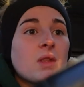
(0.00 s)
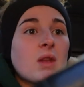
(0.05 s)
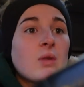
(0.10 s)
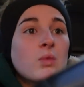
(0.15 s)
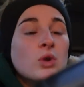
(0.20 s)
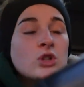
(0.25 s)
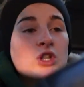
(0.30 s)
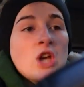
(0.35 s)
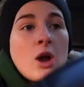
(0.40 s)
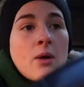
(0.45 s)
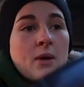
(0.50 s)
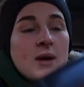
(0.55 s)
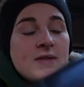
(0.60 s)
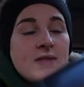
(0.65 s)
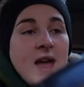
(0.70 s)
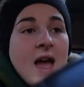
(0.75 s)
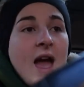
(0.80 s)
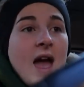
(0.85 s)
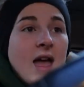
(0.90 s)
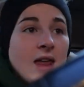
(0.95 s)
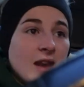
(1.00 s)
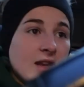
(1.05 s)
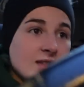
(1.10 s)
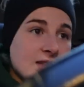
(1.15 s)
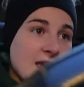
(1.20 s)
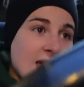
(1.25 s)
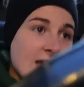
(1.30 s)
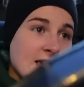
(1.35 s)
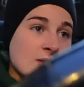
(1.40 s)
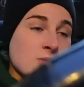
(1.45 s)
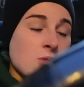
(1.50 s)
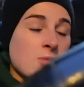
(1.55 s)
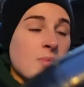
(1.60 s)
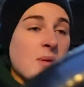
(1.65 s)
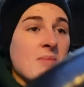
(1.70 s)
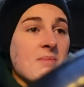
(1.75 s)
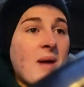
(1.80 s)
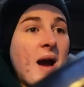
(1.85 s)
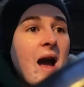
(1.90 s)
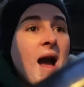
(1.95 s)
would go in there and his ears would
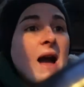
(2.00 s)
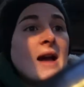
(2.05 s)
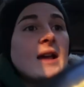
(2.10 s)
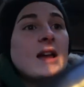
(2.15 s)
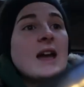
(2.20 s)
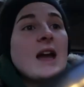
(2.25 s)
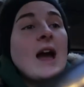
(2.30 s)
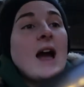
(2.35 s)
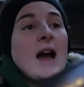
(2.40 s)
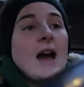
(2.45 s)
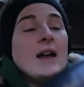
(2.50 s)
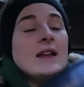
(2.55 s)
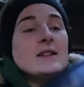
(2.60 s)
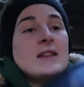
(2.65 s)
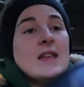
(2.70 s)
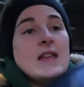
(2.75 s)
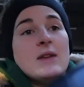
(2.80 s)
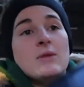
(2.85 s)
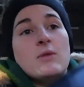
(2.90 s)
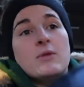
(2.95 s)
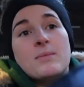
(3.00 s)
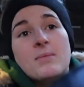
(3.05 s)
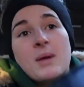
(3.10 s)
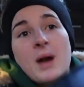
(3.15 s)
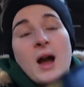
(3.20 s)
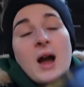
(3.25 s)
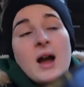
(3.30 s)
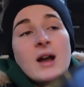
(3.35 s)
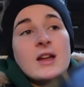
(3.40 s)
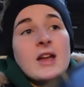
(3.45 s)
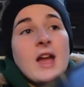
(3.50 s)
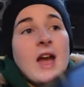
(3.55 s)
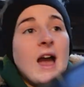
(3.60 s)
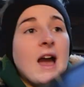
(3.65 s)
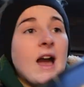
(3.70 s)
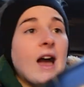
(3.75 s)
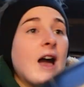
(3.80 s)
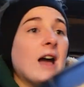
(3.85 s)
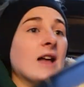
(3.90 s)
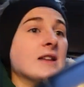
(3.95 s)
be back and he would buck
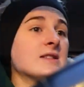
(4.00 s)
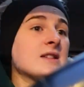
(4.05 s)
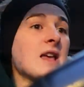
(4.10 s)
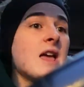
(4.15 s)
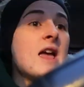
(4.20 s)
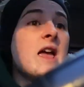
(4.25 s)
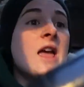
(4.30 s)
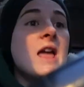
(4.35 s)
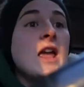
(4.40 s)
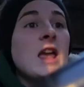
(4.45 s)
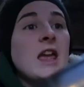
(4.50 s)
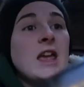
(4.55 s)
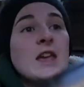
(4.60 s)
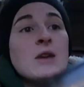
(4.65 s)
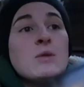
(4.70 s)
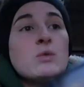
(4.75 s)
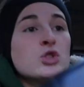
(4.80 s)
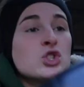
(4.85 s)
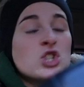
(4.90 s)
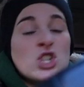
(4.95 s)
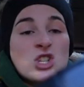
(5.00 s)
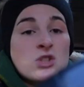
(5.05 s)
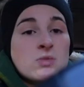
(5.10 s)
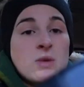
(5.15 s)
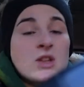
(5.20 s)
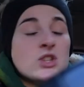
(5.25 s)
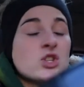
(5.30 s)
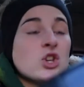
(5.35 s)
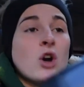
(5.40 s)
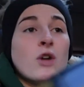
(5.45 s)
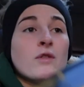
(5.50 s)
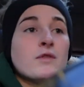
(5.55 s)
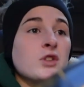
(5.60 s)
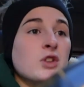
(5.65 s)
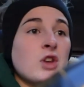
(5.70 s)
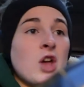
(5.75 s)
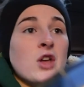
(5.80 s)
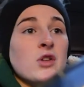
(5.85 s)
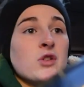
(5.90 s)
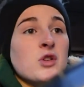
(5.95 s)
and he would just switch off. You
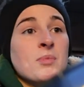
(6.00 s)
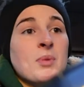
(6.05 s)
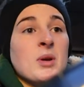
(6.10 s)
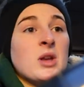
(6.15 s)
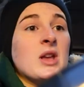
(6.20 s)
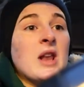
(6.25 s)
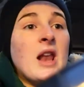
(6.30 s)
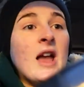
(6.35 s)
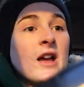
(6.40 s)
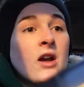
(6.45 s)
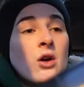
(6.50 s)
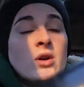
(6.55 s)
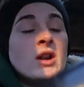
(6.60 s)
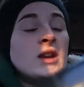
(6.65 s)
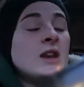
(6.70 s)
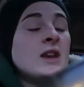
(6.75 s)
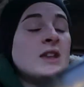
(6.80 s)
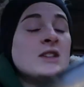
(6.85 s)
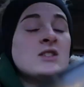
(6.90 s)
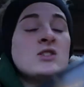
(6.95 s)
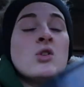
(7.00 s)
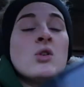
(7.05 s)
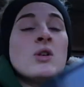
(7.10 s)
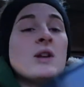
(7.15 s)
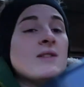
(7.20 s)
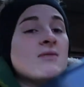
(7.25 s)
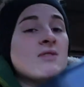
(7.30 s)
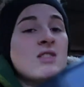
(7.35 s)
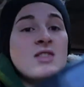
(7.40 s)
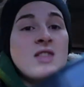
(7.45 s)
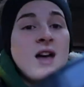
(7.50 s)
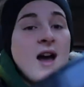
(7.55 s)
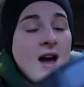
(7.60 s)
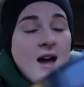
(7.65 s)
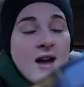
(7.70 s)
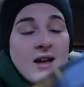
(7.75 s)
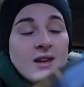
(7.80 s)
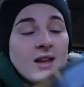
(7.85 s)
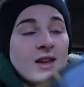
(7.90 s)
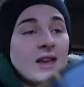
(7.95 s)
know, you put your leg on and he's not even
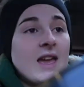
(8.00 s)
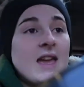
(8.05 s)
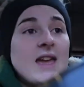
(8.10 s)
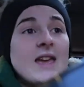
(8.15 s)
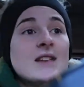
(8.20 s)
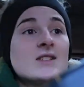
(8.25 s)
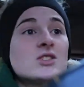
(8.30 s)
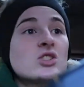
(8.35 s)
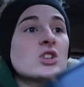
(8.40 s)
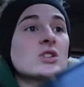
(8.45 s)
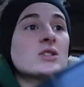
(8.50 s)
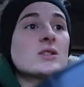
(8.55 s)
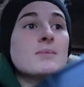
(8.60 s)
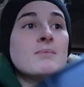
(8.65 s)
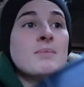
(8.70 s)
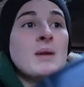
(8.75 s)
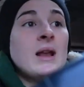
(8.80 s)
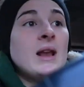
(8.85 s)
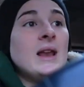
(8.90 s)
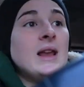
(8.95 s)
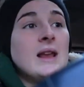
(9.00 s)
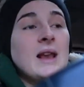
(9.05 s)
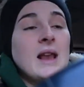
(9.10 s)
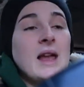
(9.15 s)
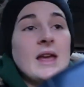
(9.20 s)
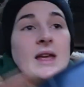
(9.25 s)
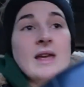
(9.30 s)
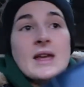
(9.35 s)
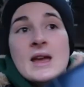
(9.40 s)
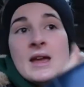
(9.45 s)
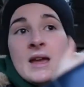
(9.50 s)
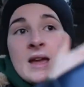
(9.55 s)
there, like he's just completely